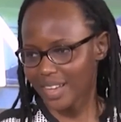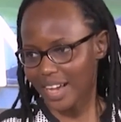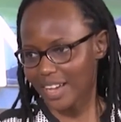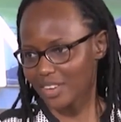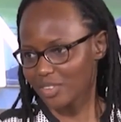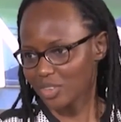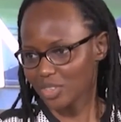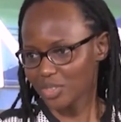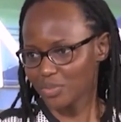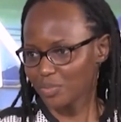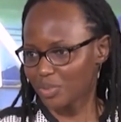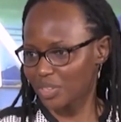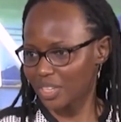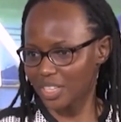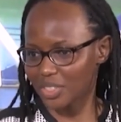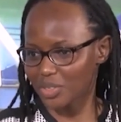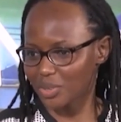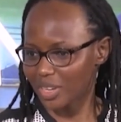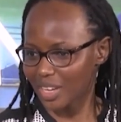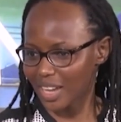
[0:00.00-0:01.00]
are not
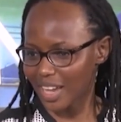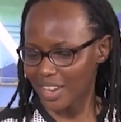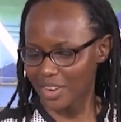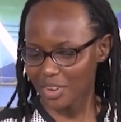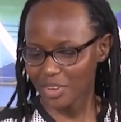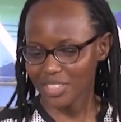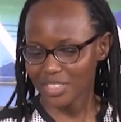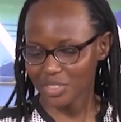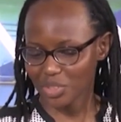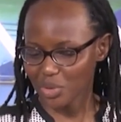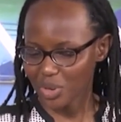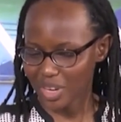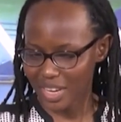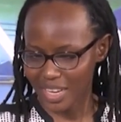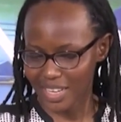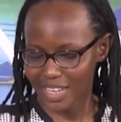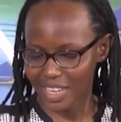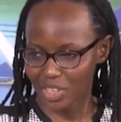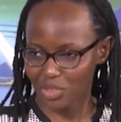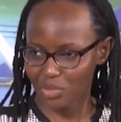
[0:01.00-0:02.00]
putting to, are not
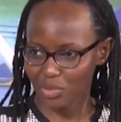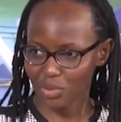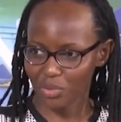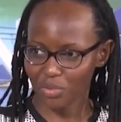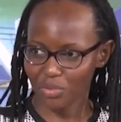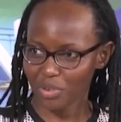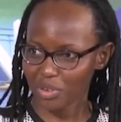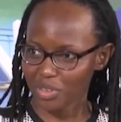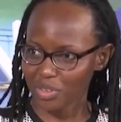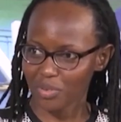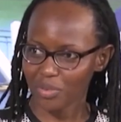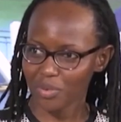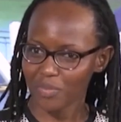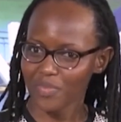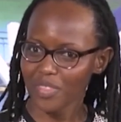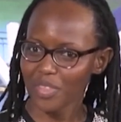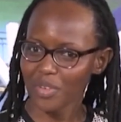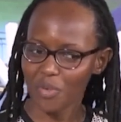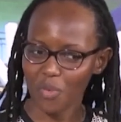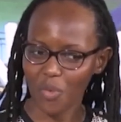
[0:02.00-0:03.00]
together to, for
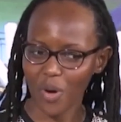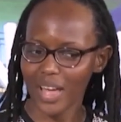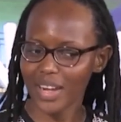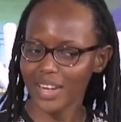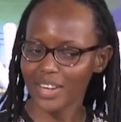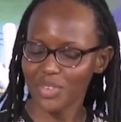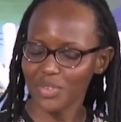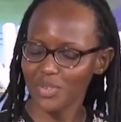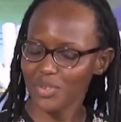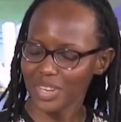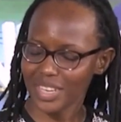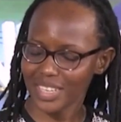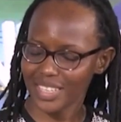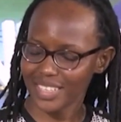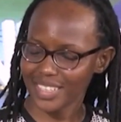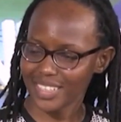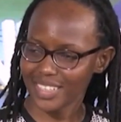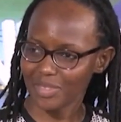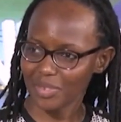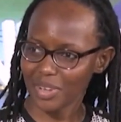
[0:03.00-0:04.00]
one unit.